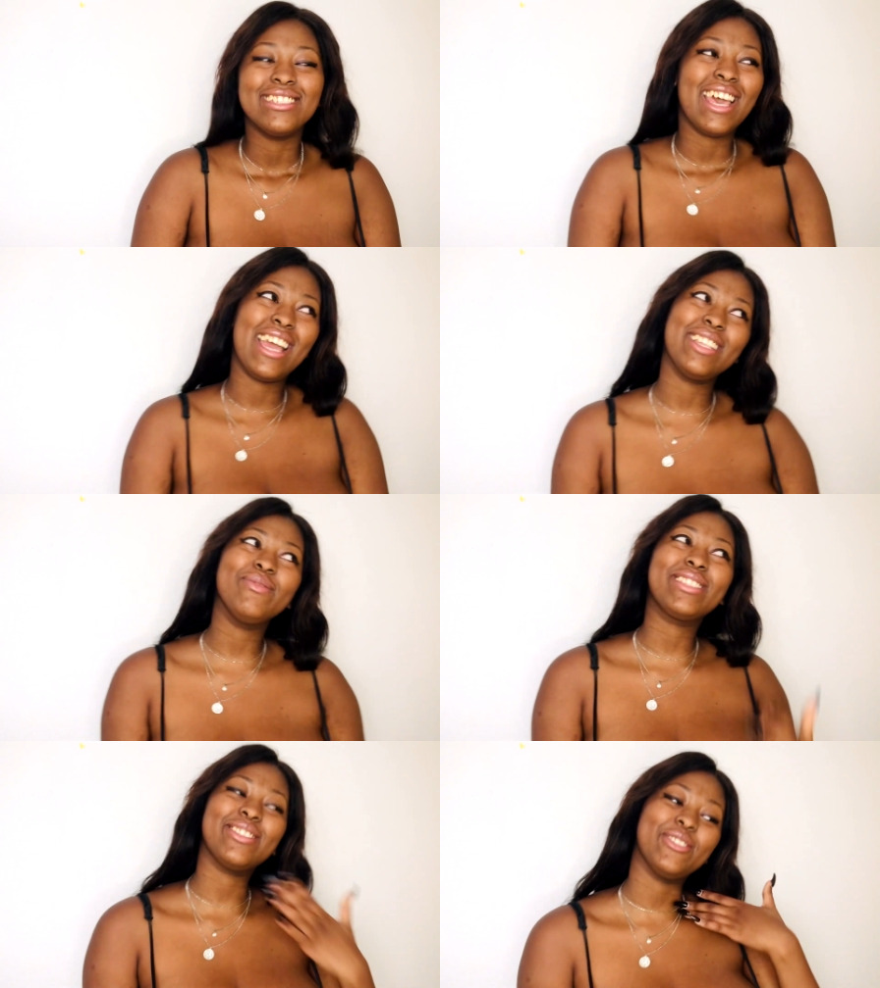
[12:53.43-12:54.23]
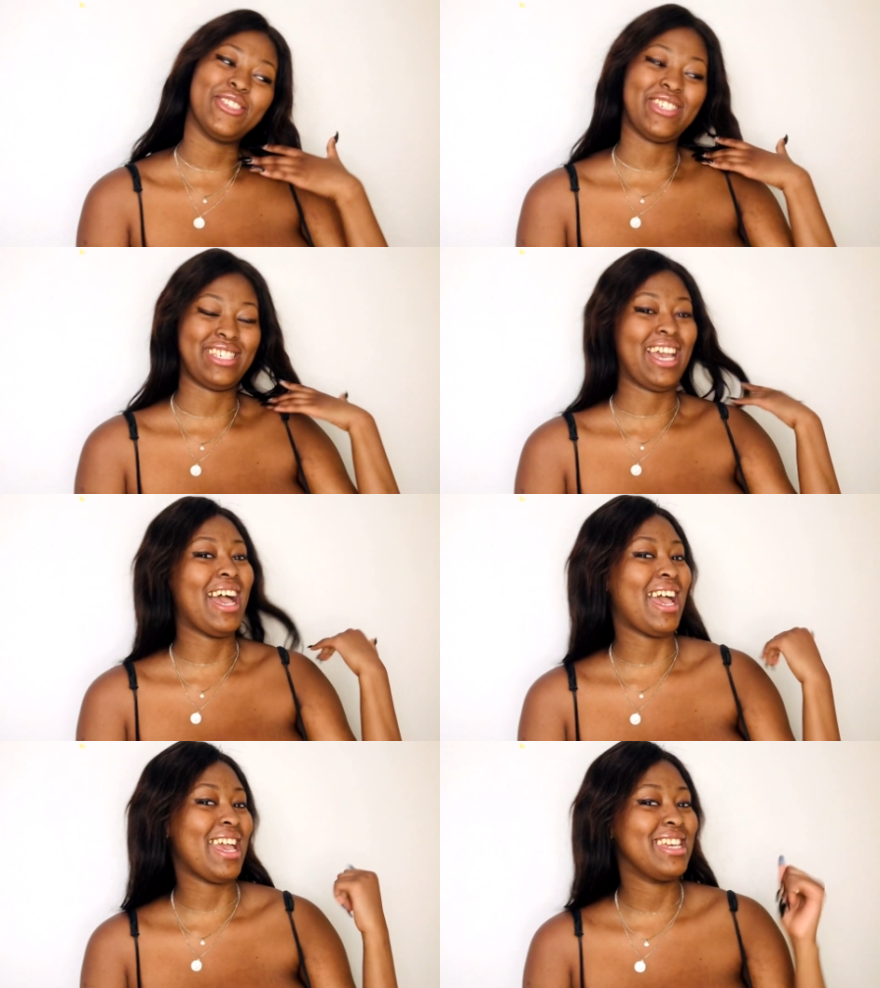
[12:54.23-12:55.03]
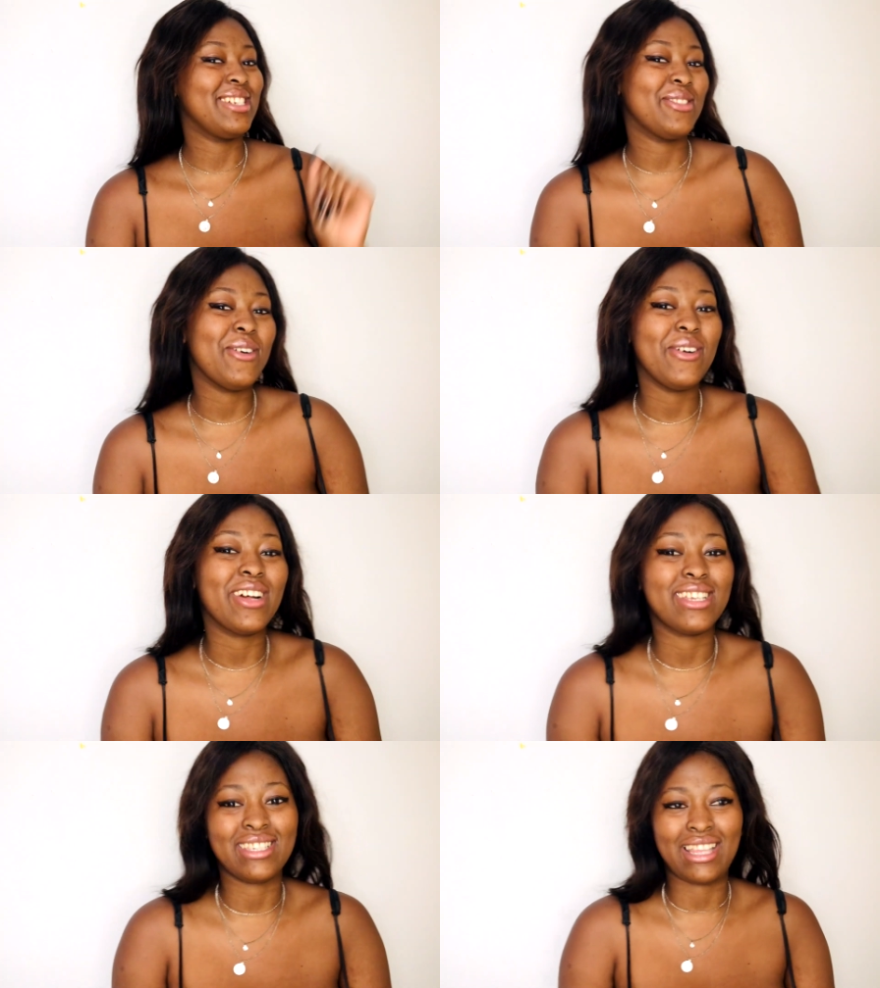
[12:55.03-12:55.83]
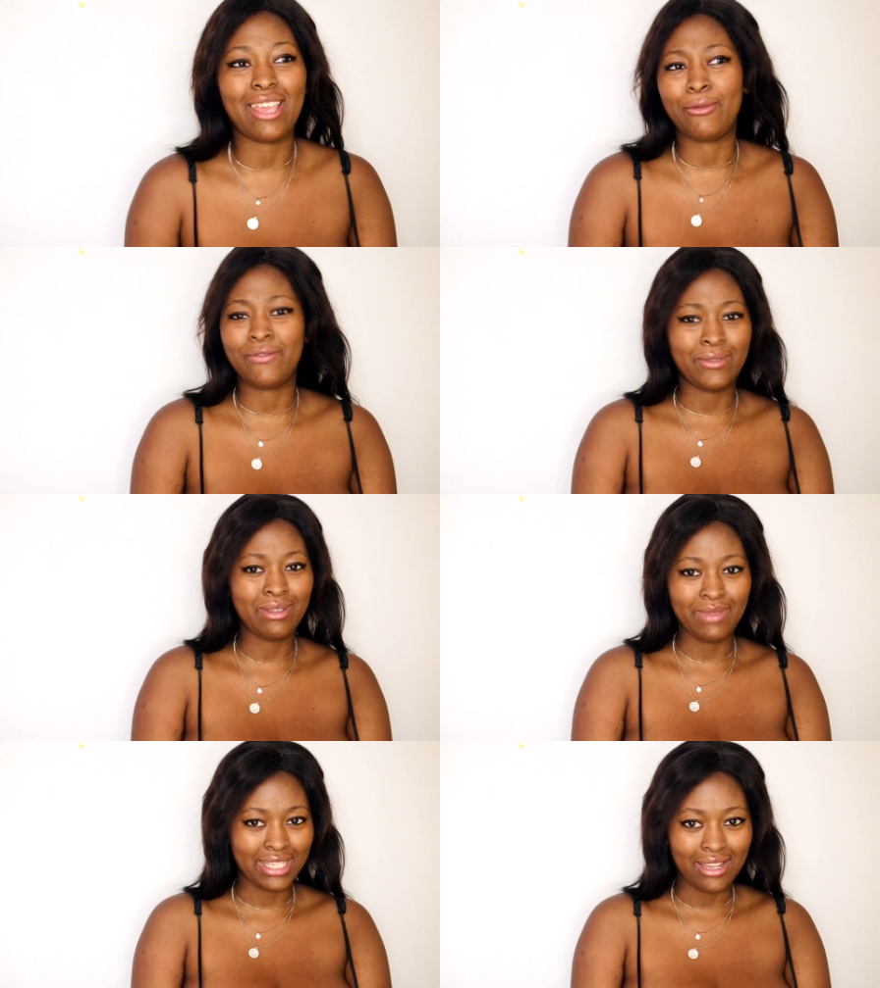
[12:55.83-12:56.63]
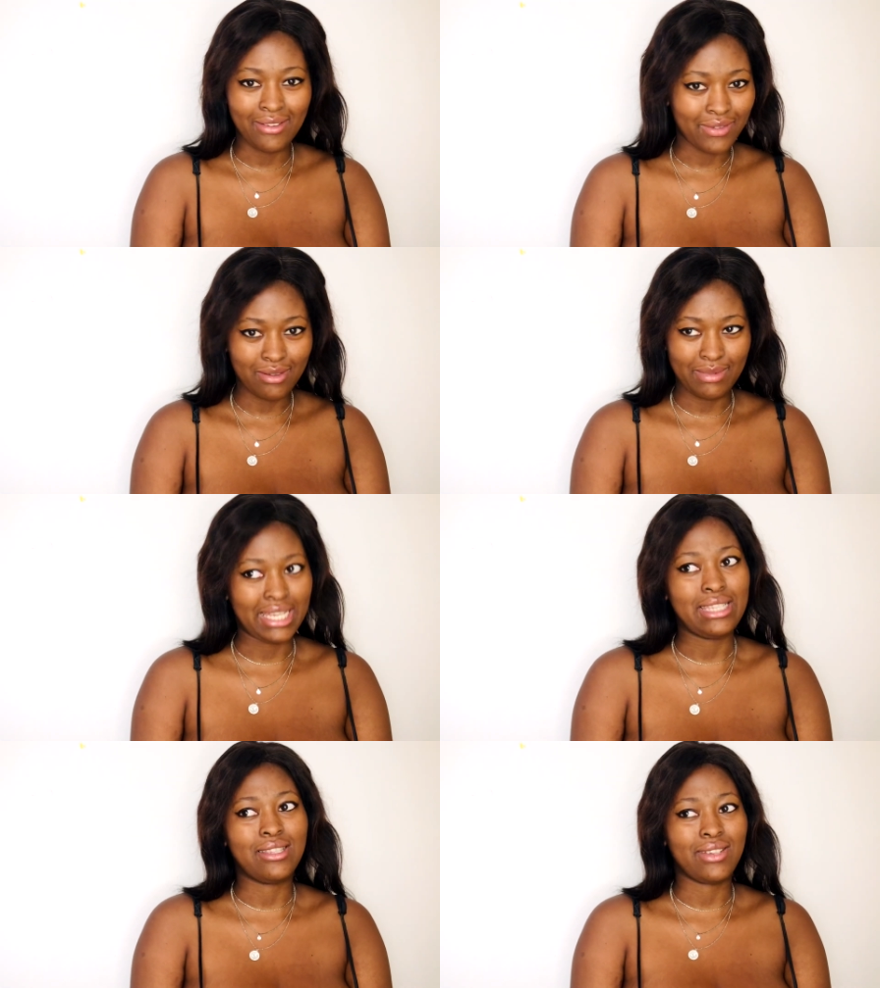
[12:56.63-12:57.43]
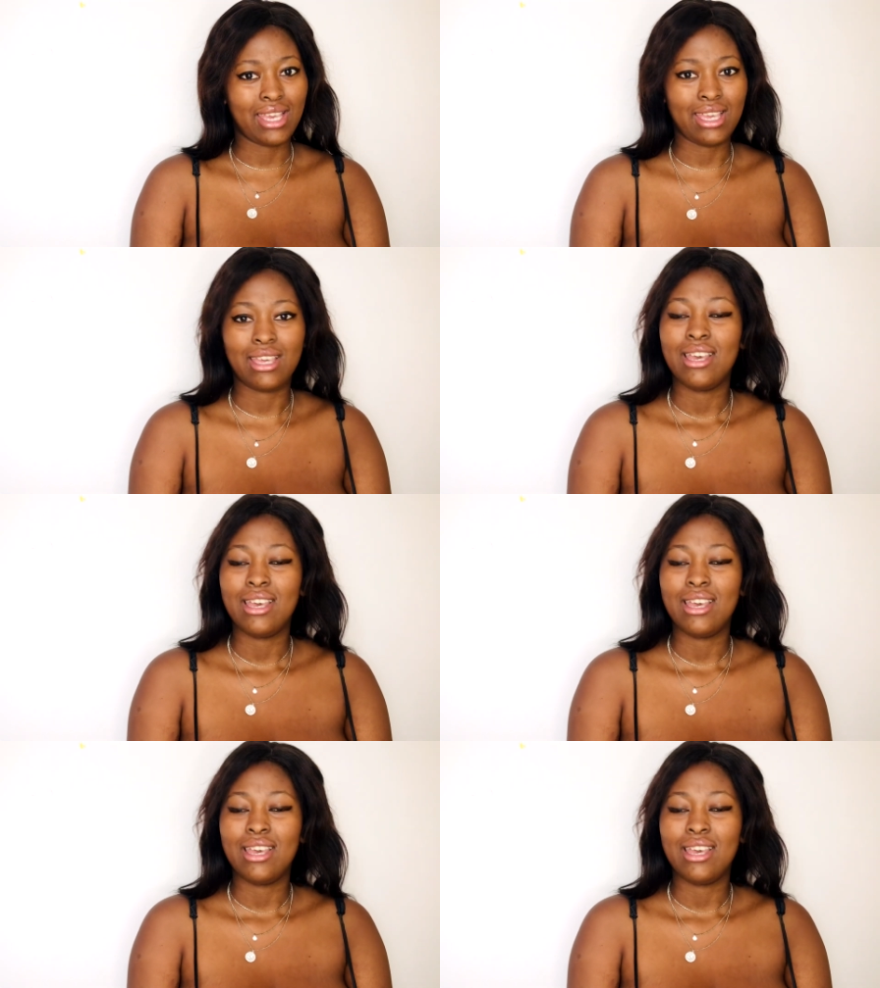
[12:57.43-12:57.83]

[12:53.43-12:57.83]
And I'm still shy, because like we've only been dating for a month, okay?